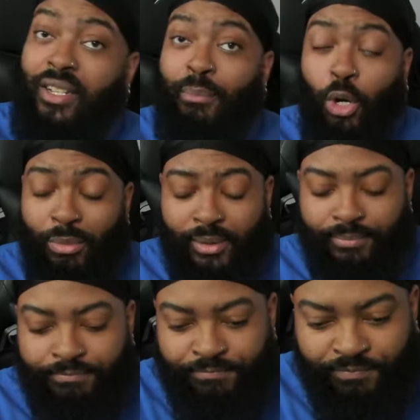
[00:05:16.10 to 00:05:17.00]
moment
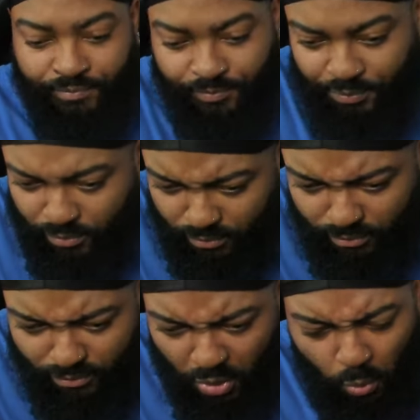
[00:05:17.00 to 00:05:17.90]

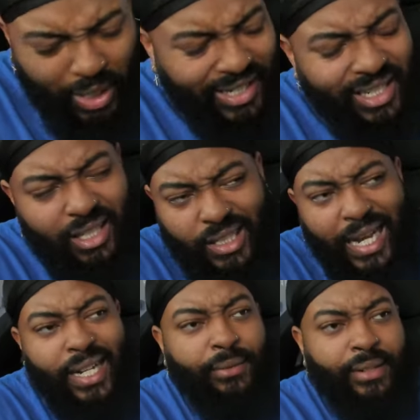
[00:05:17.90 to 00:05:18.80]
where I think a
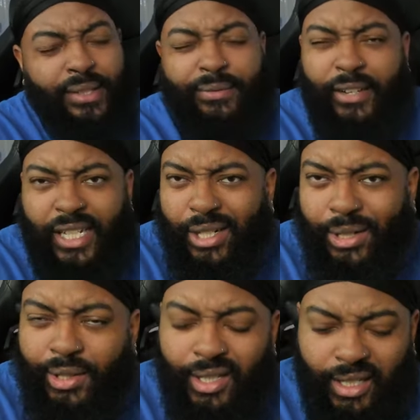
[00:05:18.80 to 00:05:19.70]
lot of us
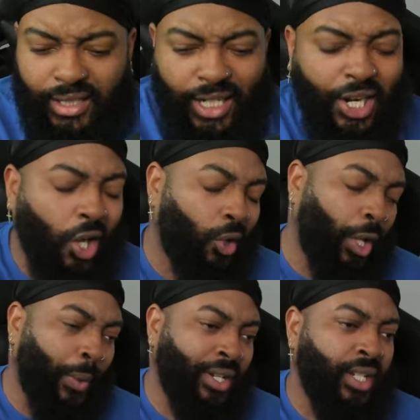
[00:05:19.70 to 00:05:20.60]
figured, you know,
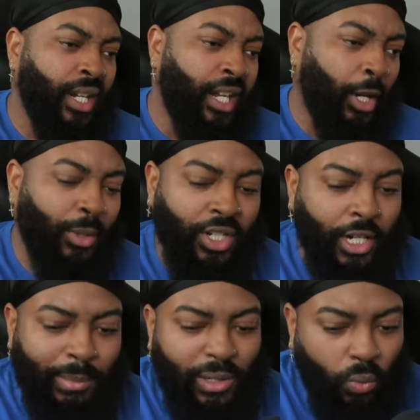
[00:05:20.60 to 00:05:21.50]
it was going
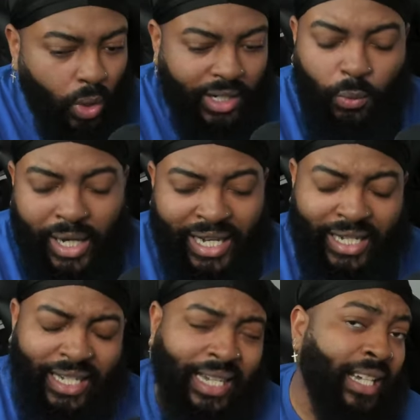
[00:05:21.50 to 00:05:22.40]
to be one way and
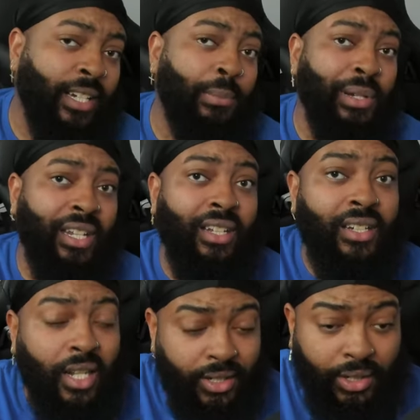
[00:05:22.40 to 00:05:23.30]
it ended up being
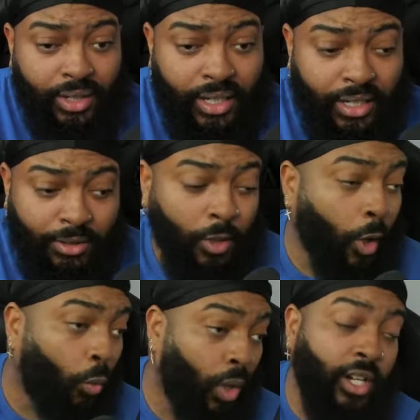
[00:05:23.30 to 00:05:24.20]
another. The
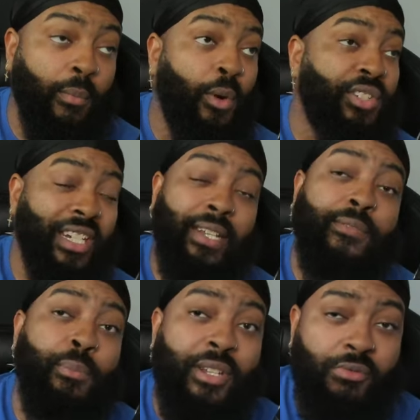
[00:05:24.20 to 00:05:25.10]
one of the most
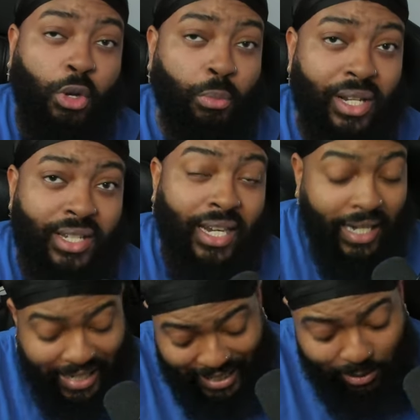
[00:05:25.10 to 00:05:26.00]
infamous moments
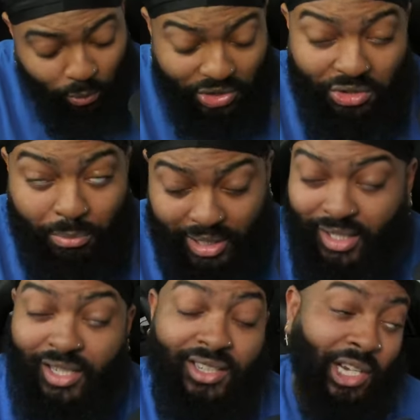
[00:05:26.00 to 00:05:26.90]
at
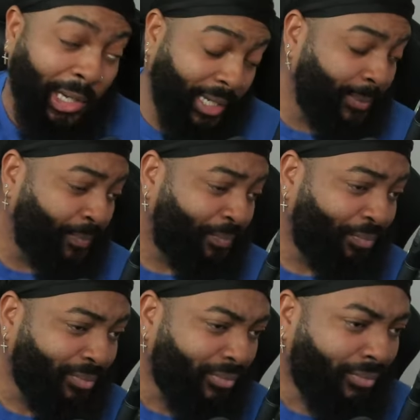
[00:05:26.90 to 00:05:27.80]
WrestleMania 30,
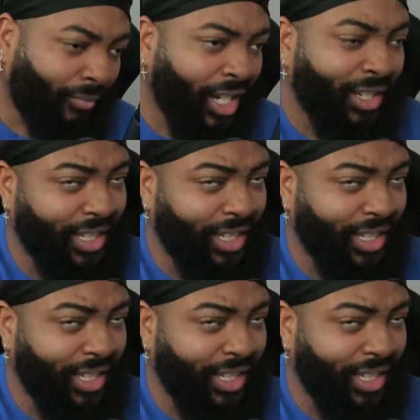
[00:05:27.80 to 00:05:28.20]
The